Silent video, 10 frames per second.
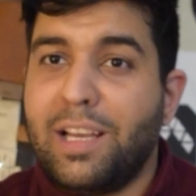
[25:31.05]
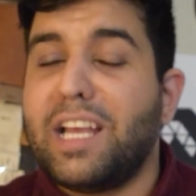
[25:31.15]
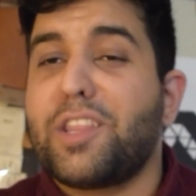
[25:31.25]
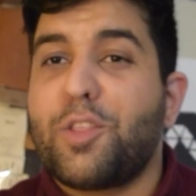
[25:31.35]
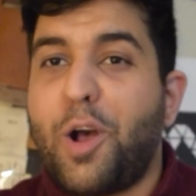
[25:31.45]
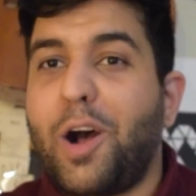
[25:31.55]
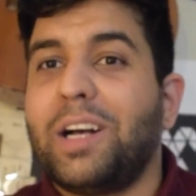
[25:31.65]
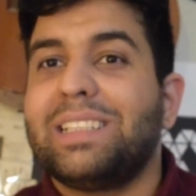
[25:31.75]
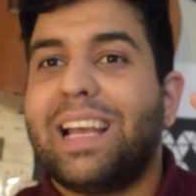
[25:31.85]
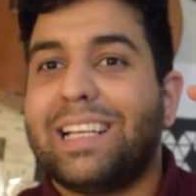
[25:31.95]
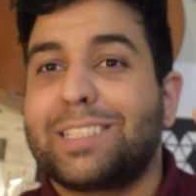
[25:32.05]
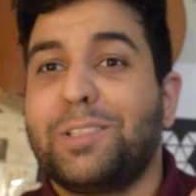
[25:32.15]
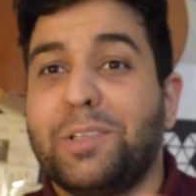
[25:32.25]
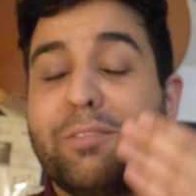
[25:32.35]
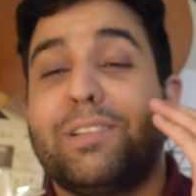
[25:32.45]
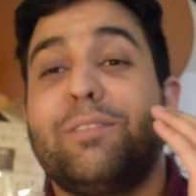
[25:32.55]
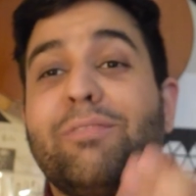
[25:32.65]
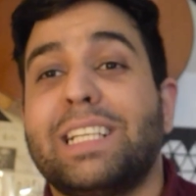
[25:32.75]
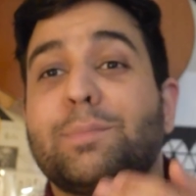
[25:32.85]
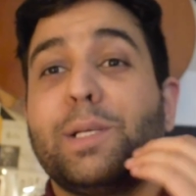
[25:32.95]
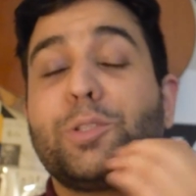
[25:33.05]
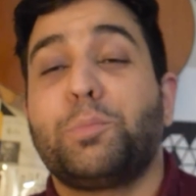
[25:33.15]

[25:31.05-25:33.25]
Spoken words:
and not as good of an investment